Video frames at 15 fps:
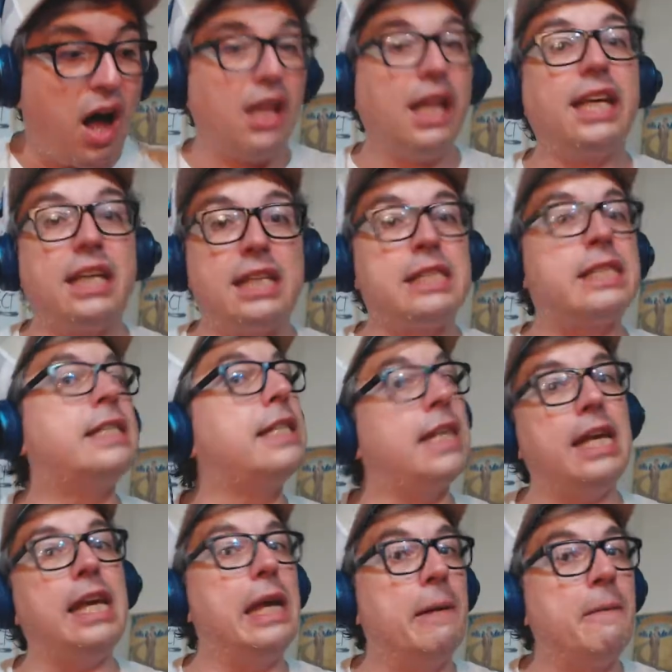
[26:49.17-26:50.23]
I can
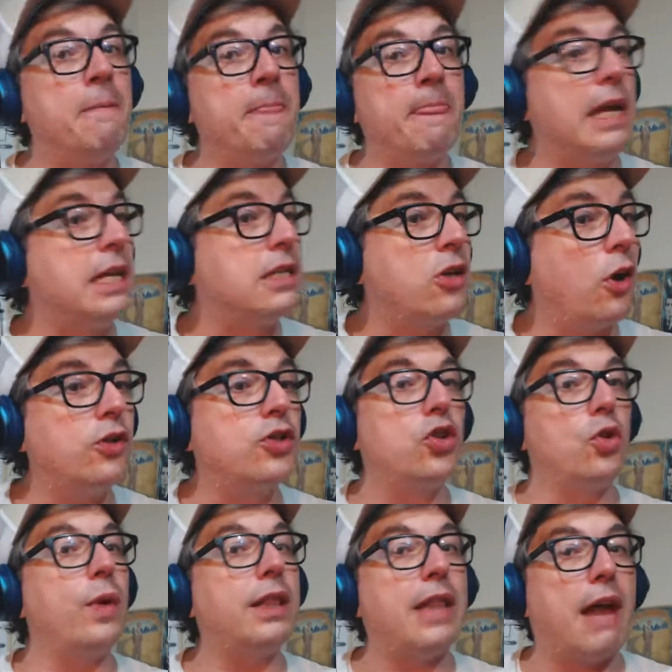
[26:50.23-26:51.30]
see is her
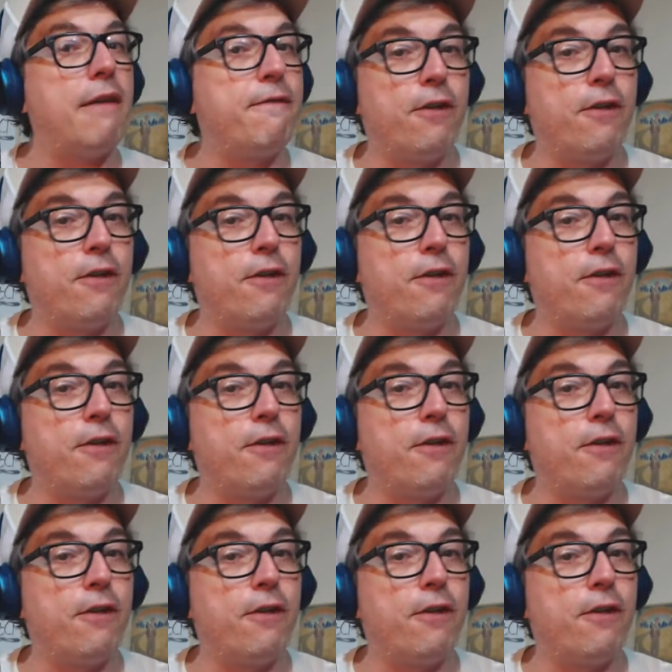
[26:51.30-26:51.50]
doing that